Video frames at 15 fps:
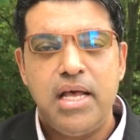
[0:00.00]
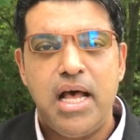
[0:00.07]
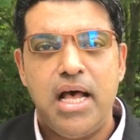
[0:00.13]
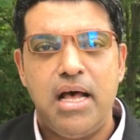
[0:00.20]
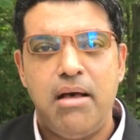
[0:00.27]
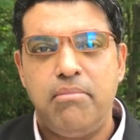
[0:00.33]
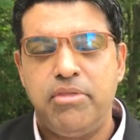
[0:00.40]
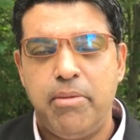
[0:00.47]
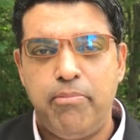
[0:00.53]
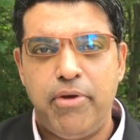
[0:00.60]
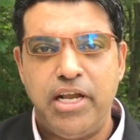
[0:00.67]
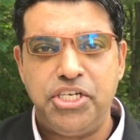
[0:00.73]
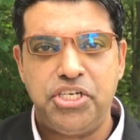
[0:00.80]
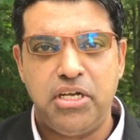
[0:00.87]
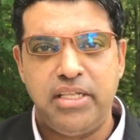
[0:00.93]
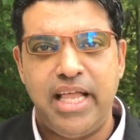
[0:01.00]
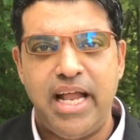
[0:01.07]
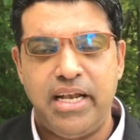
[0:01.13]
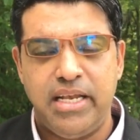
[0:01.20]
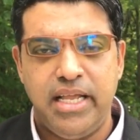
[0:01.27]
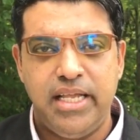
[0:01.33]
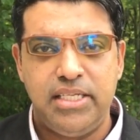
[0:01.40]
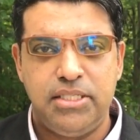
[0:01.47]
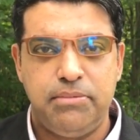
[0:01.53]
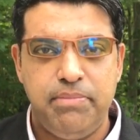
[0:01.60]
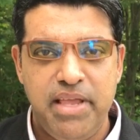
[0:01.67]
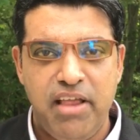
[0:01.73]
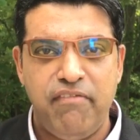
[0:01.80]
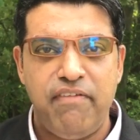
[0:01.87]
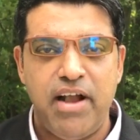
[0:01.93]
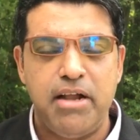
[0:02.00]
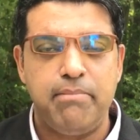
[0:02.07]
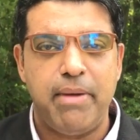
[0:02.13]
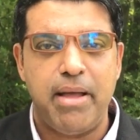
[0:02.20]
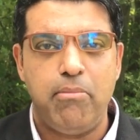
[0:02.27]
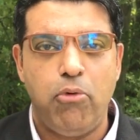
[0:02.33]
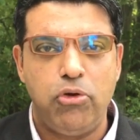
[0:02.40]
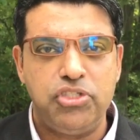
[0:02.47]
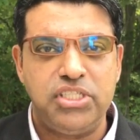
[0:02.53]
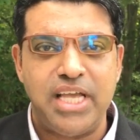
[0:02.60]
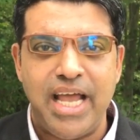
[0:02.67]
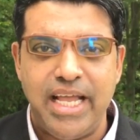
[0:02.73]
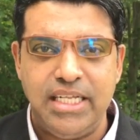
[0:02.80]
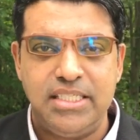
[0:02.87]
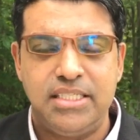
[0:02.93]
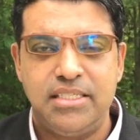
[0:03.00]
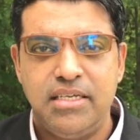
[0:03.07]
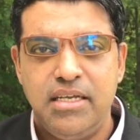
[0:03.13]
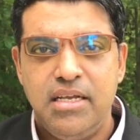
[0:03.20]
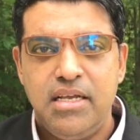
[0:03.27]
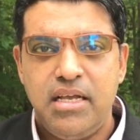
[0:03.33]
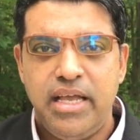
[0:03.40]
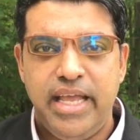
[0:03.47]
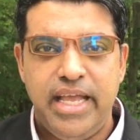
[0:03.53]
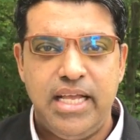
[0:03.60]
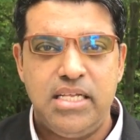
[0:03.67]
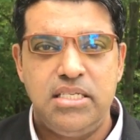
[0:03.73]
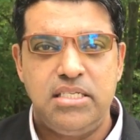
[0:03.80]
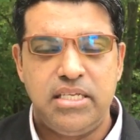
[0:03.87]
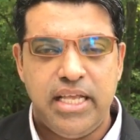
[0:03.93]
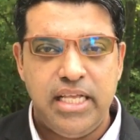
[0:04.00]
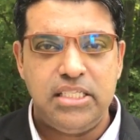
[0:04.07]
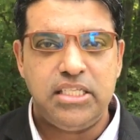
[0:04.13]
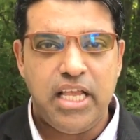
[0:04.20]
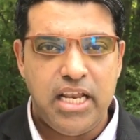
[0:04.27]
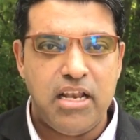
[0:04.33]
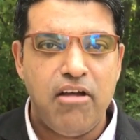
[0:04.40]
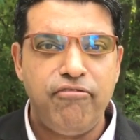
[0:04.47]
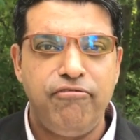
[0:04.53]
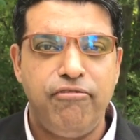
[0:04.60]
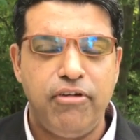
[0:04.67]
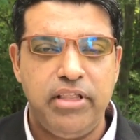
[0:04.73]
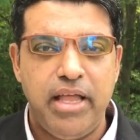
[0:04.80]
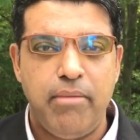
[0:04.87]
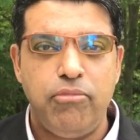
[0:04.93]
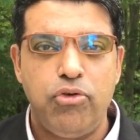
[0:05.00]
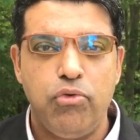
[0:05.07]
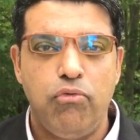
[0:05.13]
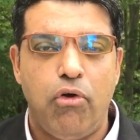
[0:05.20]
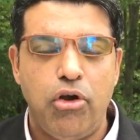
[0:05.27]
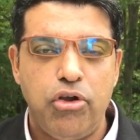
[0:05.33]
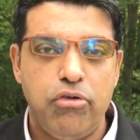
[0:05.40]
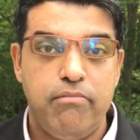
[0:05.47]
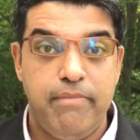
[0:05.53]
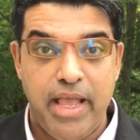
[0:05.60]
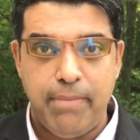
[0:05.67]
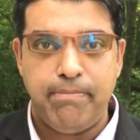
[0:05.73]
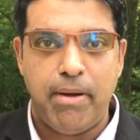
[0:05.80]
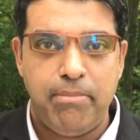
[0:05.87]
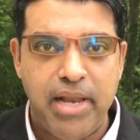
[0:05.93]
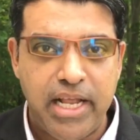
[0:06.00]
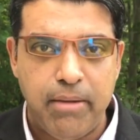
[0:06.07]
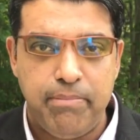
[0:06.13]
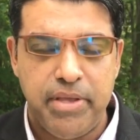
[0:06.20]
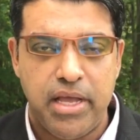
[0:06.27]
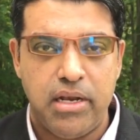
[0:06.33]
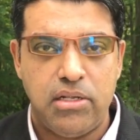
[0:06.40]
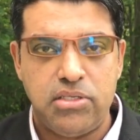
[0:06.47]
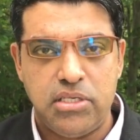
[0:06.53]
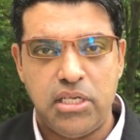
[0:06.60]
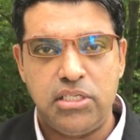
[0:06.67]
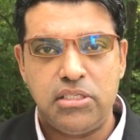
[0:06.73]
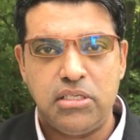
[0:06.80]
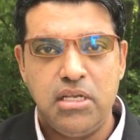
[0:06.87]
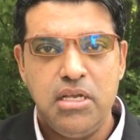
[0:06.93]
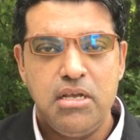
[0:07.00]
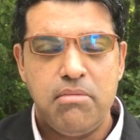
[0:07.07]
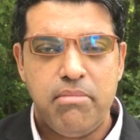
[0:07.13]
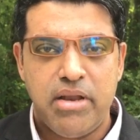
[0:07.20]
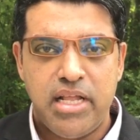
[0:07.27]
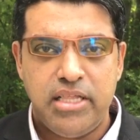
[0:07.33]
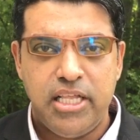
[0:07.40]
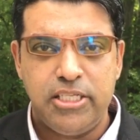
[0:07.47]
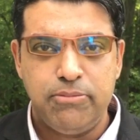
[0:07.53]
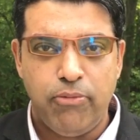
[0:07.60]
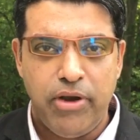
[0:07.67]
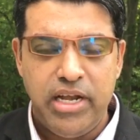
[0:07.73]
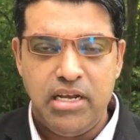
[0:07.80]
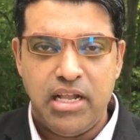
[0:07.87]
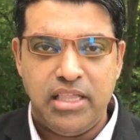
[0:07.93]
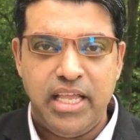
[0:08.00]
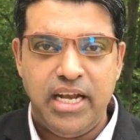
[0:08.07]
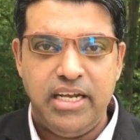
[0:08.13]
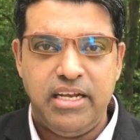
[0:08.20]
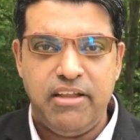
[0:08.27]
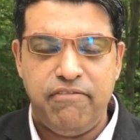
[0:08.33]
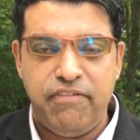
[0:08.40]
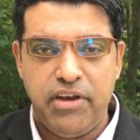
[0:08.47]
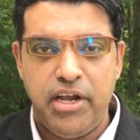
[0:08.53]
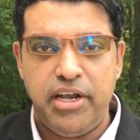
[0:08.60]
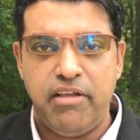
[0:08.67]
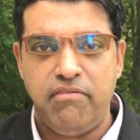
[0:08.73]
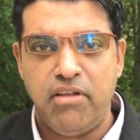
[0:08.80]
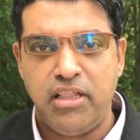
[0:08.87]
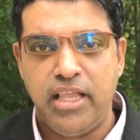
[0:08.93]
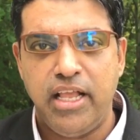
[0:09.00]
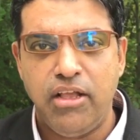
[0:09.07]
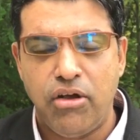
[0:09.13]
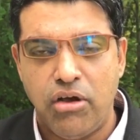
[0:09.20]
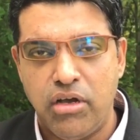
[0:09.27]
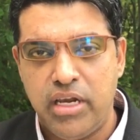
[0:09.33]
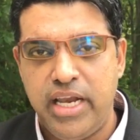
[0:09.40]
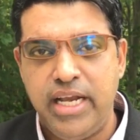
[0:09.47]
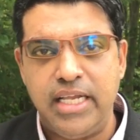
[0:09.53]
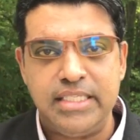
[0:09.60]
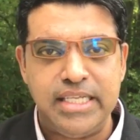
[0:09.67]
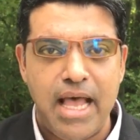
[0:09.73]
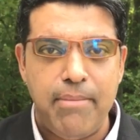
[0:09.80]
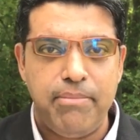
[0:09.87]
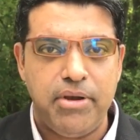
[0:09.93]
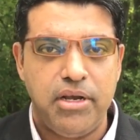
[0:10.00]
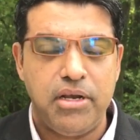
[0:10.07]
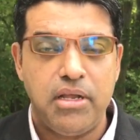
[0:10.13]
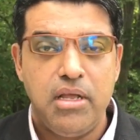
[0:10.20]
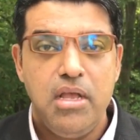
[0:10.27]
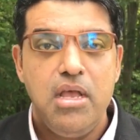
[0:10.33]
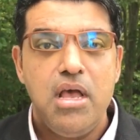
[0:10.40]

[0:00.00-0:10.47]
Um, the pressure that is being felt by both sides is, is enough for them to want to make public appearances. But at this point, nothing definitive, nothing concrete has happened.